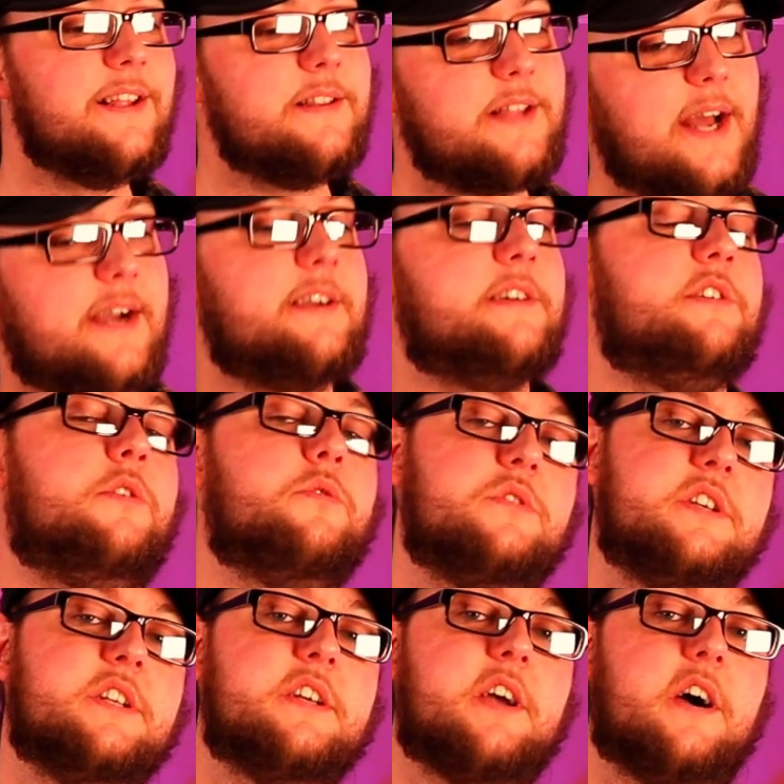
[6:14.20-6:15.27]
That can
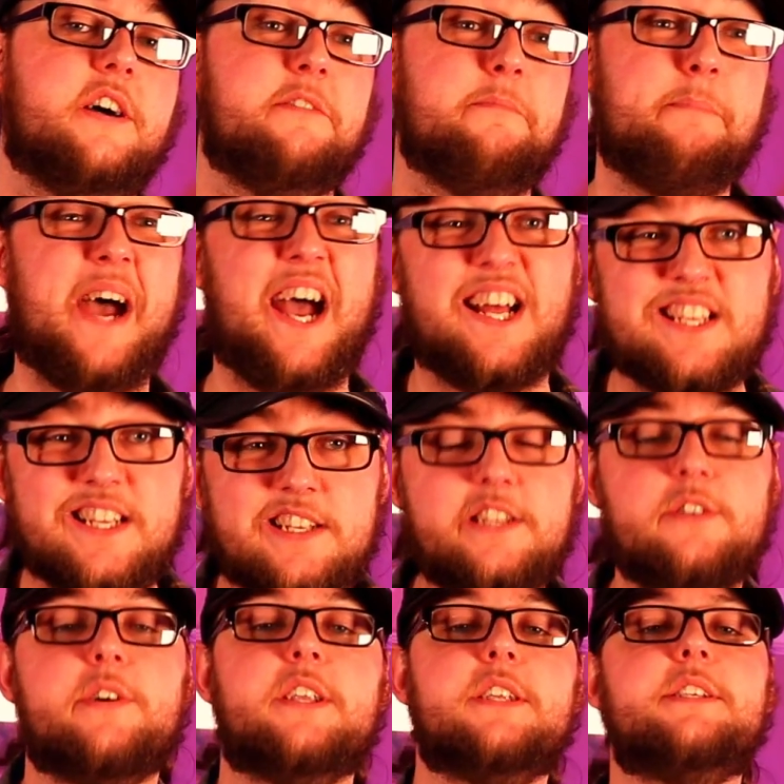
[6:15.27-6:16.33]
alter the kind of padding that
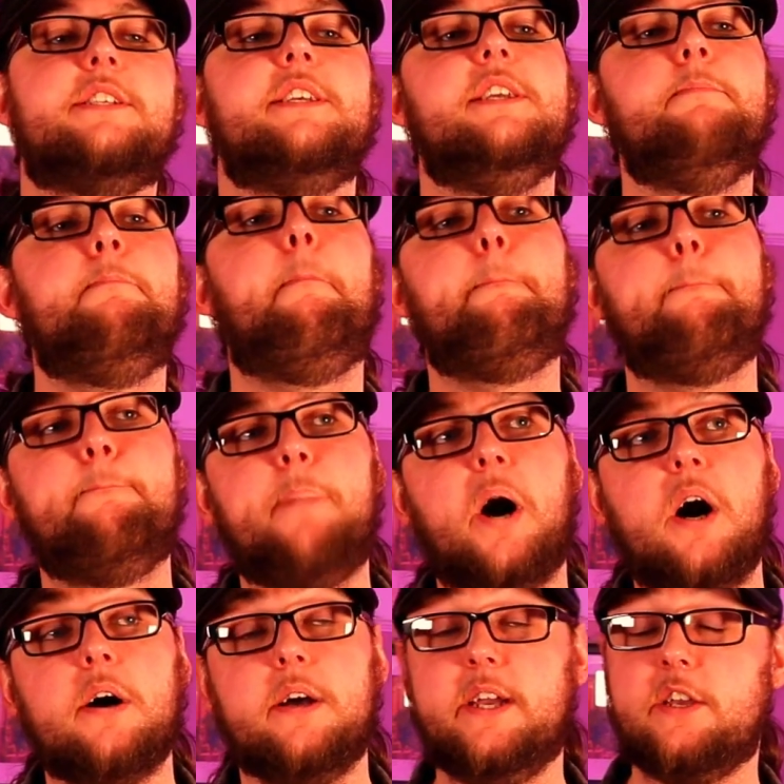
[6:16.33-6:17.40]
you're going to see,
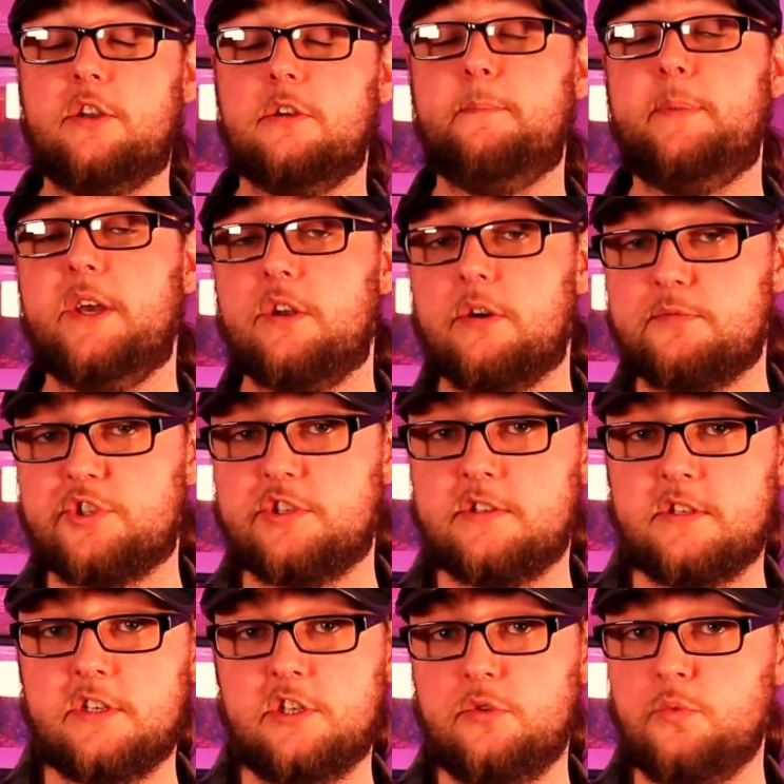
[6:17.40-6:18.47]
but it could be an
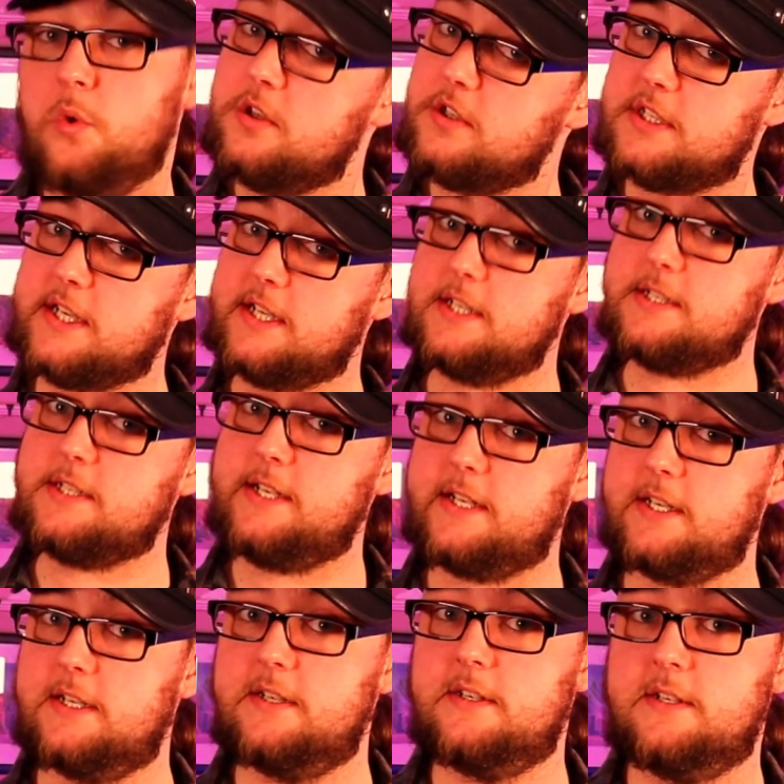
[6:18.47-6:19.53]
option that you want to
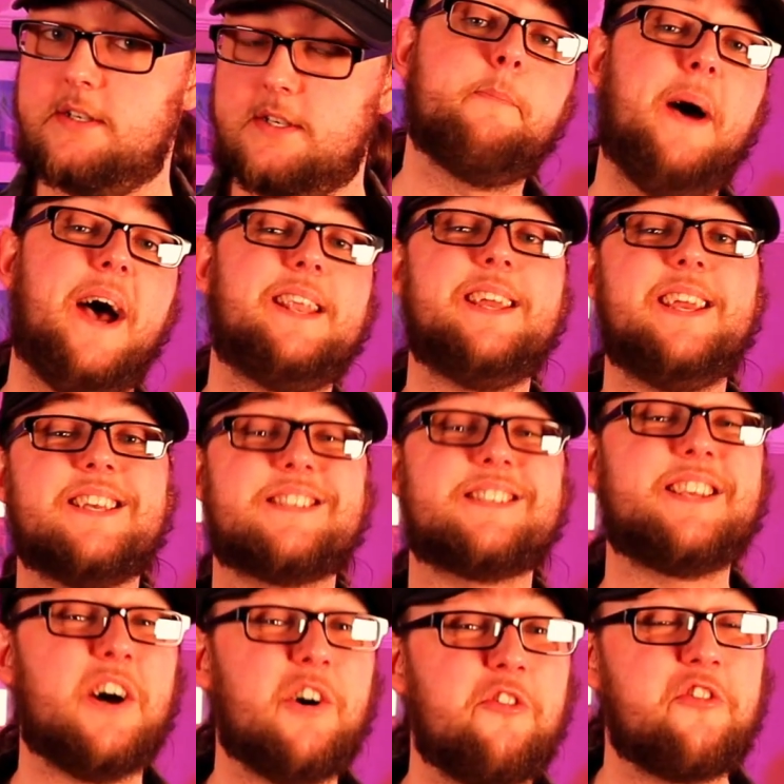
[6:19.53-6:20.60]
consider. The padding
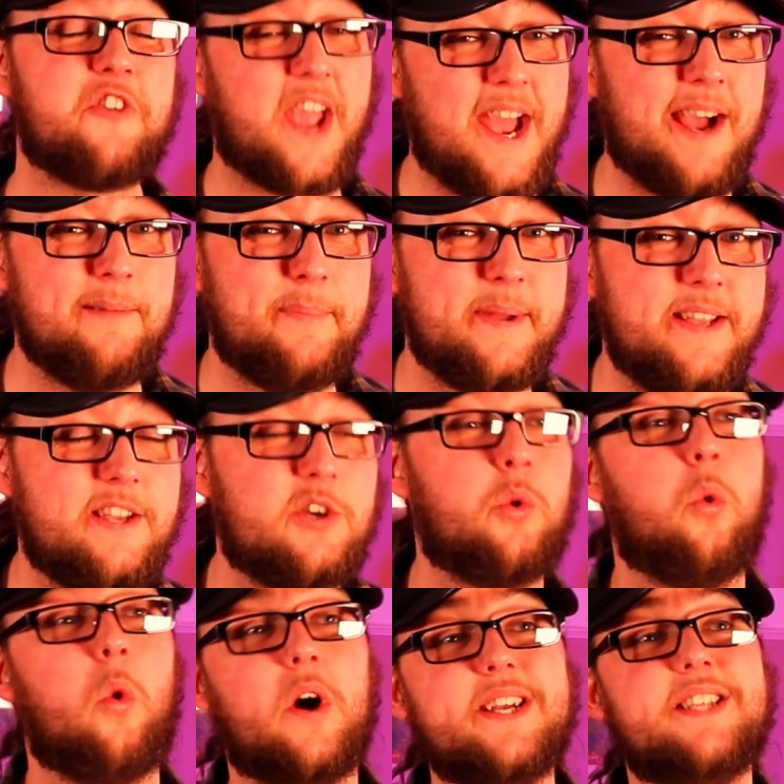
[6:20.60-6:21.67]
itself can be
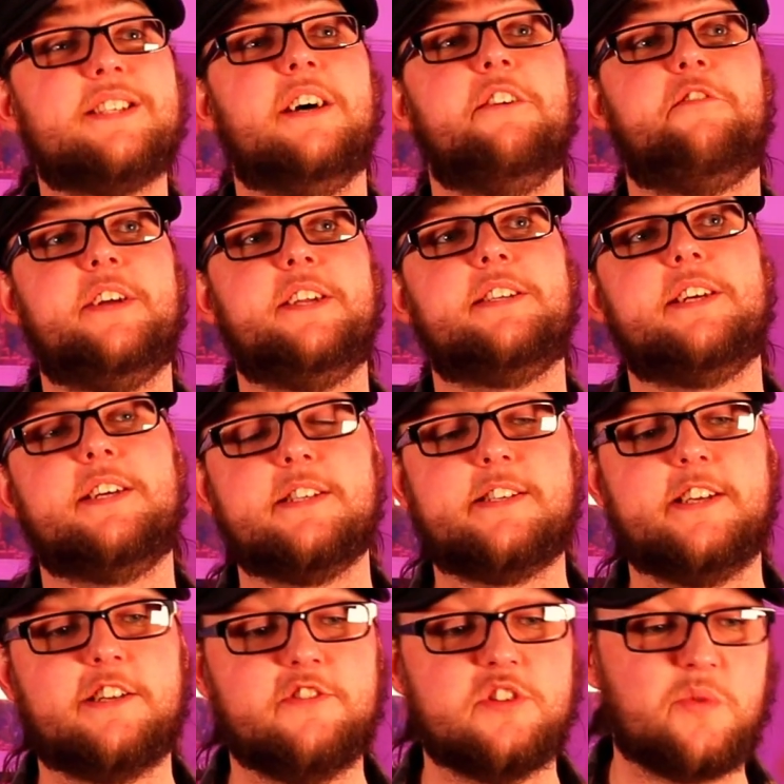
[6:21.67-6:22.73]
quite a thing to
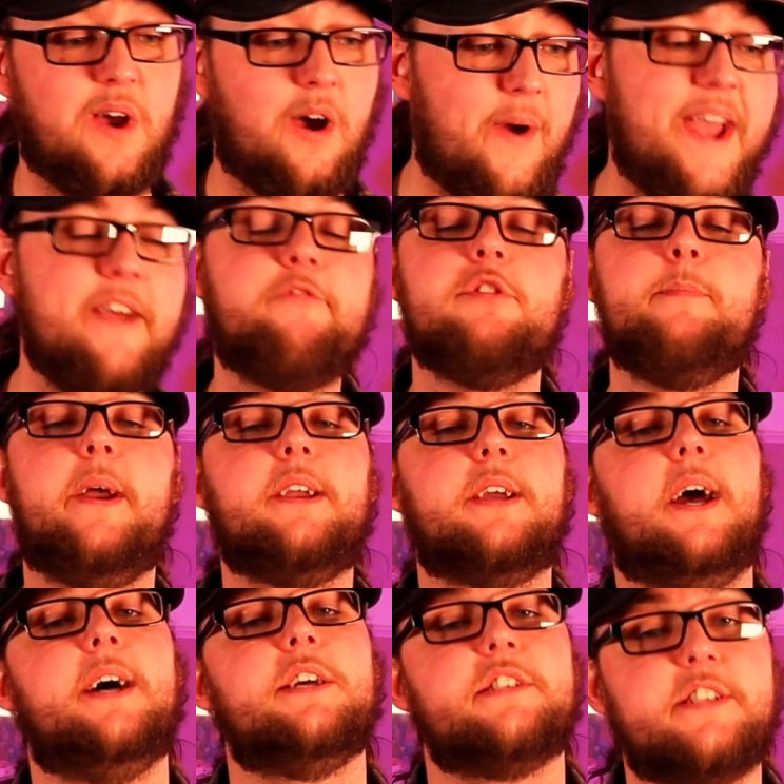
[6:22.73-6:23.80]
consider as well. Every maker
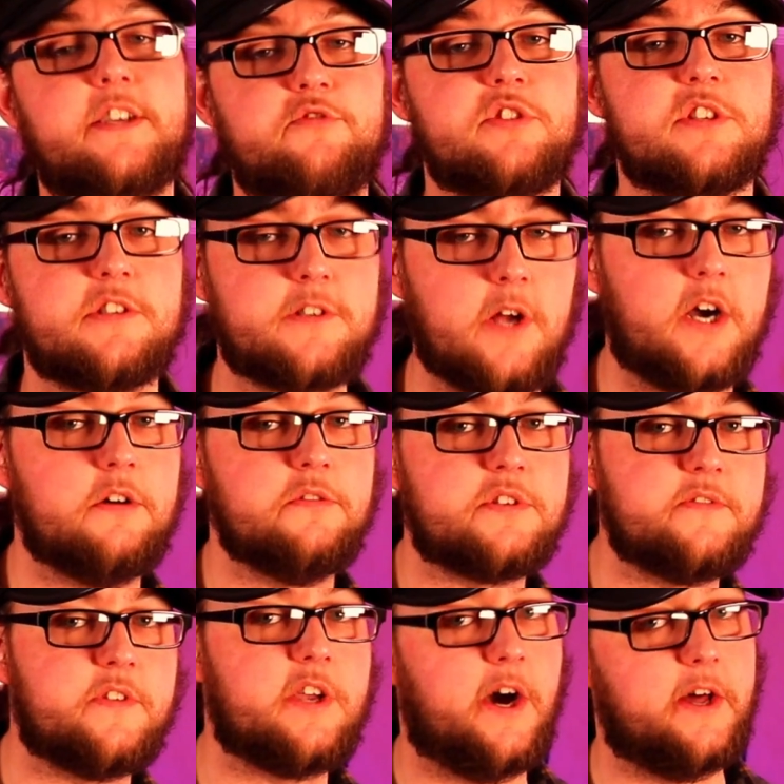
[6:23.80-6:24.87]
has different styles
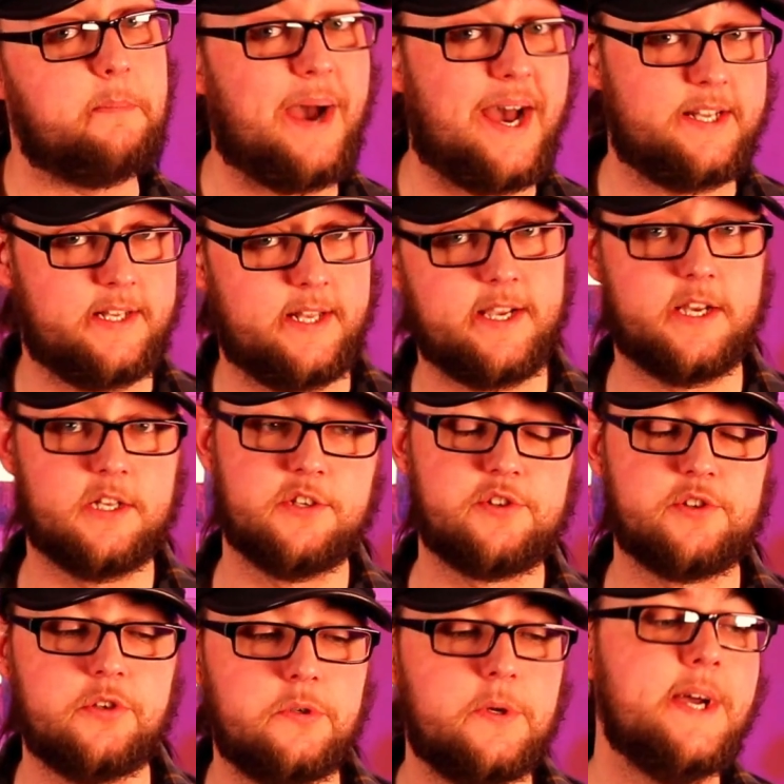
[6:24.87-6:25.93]
of the kind of padding they're going to
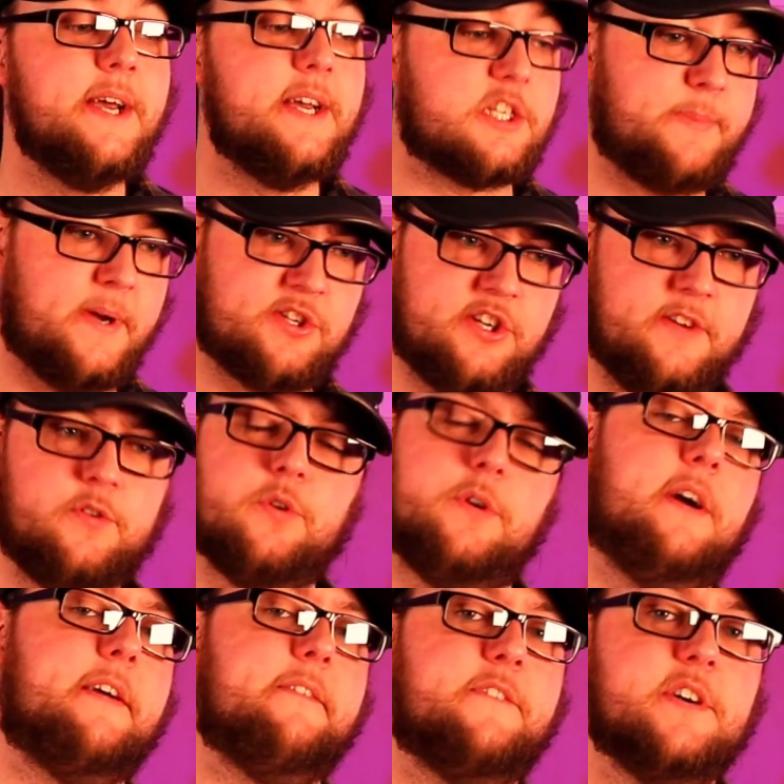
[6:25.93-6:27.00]
do, especially if you're
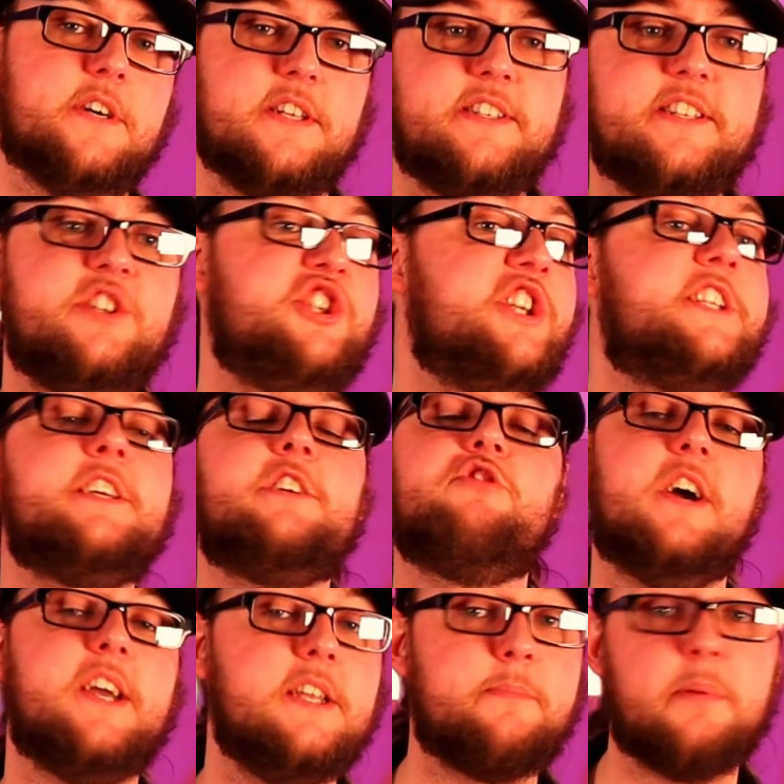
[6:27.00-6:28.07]
going for
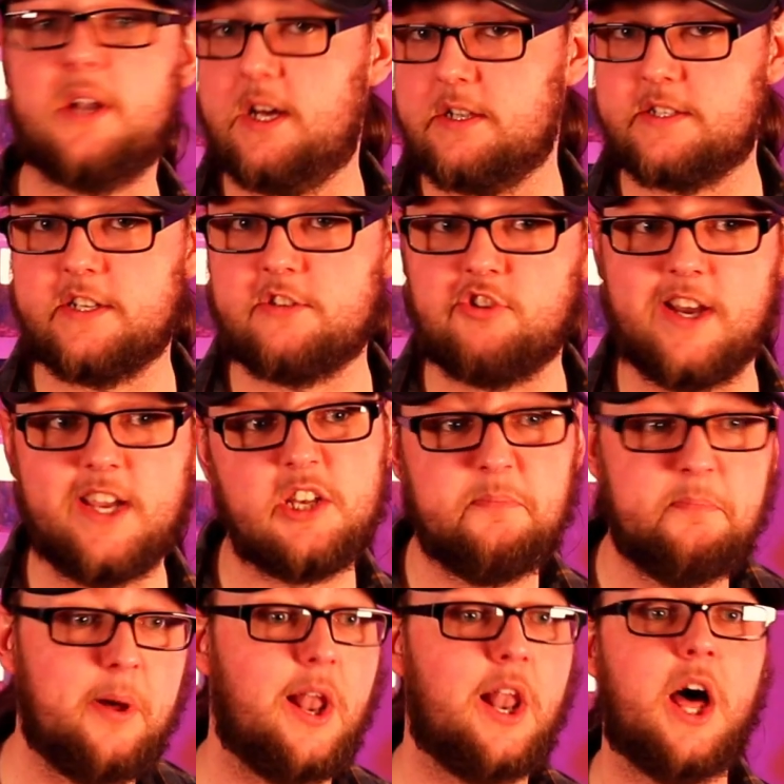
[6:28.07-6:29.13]
digitigrade,
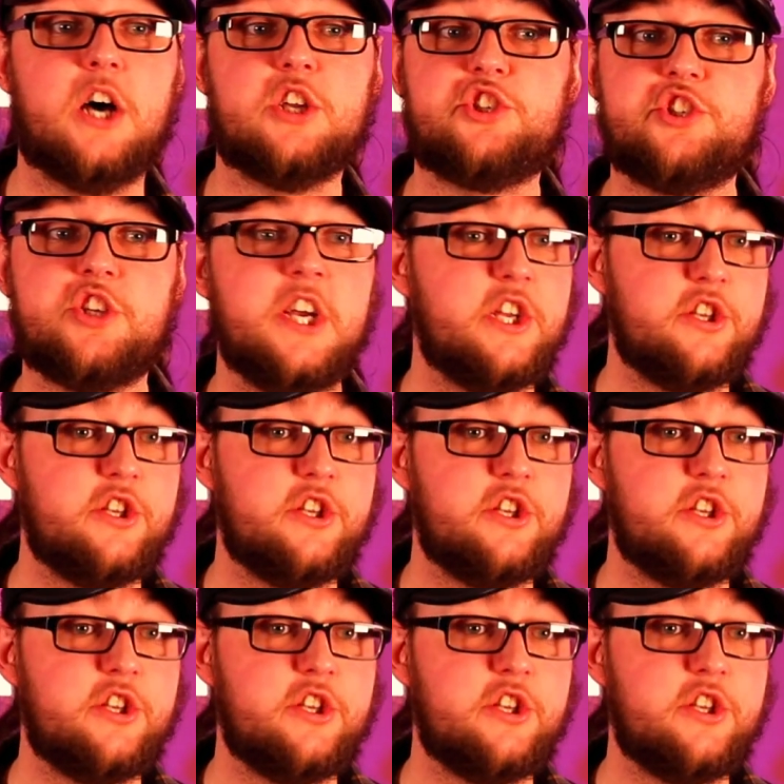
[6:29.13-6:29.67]
plantigrade, plush,